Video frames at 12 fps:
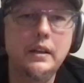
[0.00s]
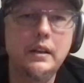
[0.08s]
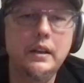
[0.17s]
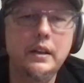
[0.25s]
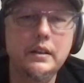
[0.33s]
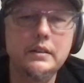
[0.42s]

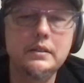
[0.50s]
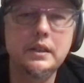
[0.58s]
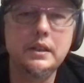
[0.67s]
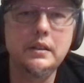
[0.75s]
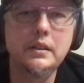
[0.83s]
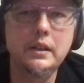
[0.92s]
it is.
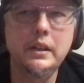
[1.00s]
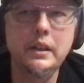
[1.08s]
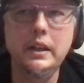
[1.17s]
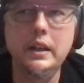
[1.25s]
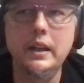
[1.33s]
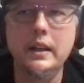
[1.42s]
He
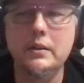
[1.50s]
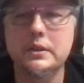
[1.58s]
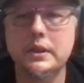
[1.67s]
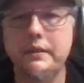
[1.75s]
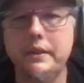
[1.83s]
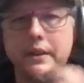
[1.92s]
handles
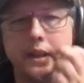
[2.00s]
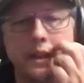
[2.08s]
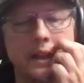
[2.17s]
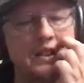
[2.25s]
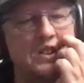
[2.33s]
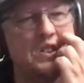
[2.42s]
everything.
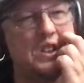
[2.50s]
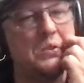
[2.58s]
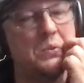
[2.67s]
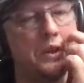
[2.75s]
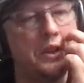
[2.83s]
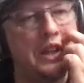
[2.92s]
That's
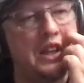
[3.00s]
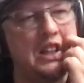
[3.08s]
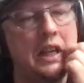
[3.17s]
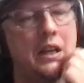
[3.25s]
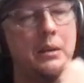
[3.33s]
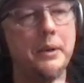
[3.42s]
one thing I
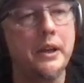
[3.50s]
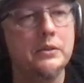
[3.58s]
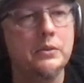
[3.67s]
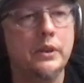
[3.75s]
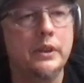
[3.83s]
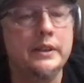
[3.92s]
like about his
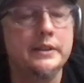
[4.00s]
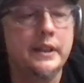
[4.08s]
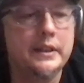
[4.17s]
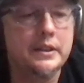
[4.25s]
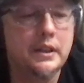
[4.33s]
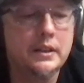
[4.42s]

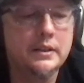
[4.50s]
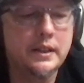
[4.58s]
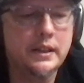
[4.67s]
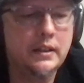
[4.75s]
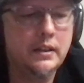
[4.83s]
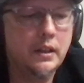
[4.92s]
organization is
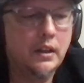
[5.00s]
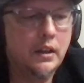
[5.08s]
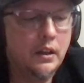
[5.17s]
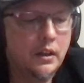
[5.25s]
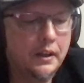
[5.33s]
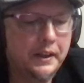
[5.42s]
he's
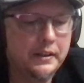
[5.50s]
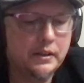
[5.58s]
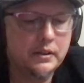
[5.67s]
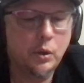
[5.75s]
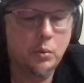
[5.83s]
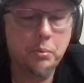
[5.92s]

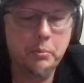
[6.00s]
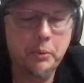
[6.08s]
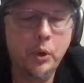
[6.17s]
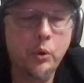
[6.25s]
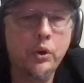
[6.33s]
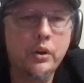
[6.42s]
his own
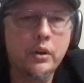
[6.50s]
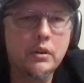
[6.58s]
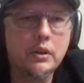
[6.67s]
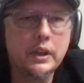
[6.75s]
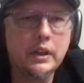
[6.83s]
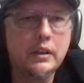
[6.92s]
promoter.
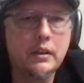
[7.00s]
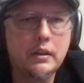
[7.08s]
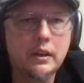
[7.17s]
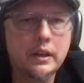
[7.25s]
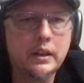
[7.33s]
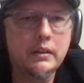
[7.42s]

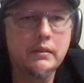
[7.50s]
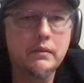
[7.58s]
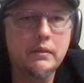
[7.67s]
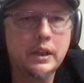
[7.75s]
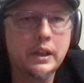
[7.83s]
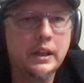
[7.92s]
He
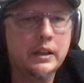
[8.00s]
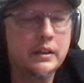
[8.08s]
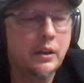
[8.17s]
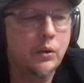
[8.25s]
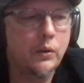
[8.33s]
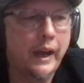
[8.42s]

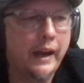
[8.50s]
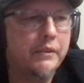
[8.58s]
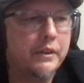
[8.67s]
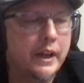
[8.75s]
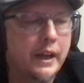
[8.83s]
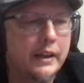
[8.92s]
don't
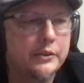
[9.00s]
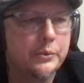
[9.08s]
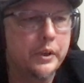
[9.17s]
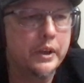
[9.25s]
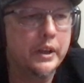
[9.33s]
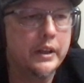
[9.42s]
advertise
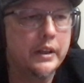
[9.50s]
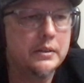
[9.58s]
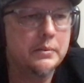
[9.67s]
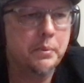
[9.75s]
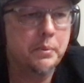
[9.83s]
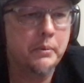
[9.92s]
really. It's
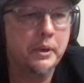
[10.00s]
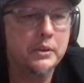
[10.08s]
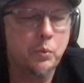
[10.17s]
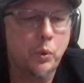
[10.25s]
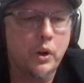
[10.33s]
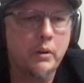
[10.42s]
pretty much
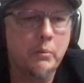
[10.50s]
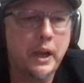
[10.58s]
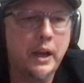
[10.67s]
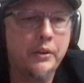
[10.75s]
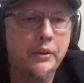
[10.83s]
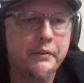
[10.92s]
word of
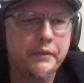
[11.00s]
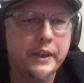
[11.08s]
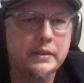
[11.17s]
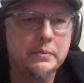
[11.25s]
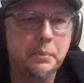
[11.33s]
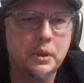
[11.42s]
mouth or
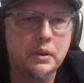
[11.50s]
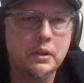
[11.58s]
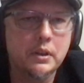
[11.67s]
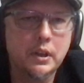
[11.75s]
Facebook